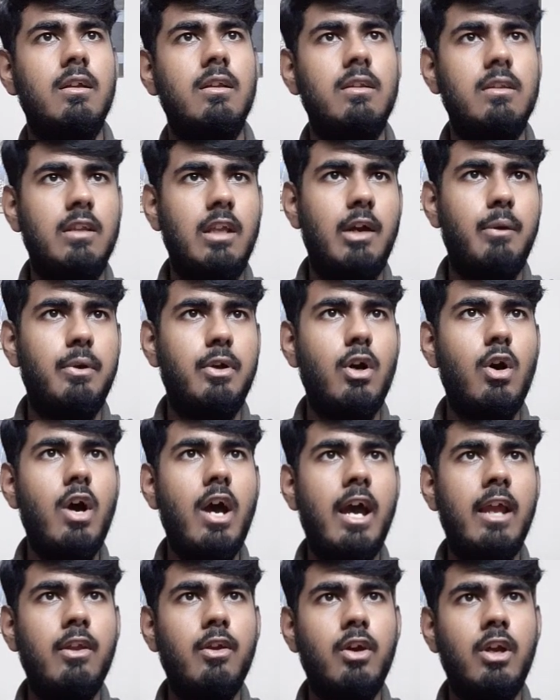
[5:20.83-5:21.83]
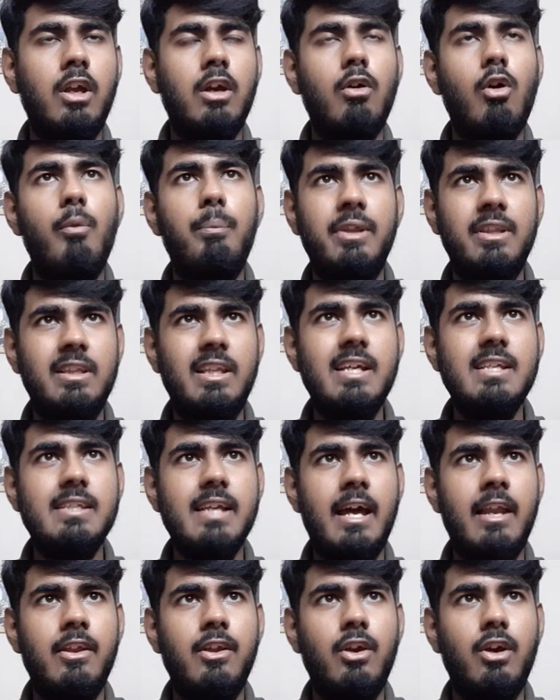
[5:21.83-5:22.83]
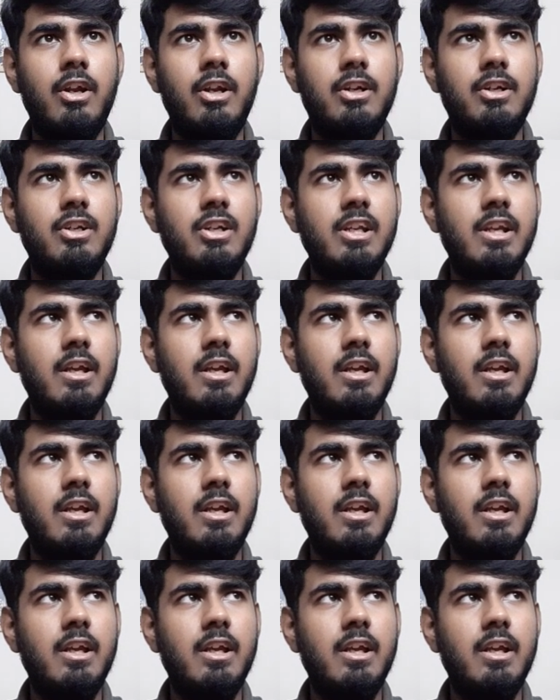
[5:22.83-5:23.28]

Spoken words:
There we go, and you're gonna open this and you're gonna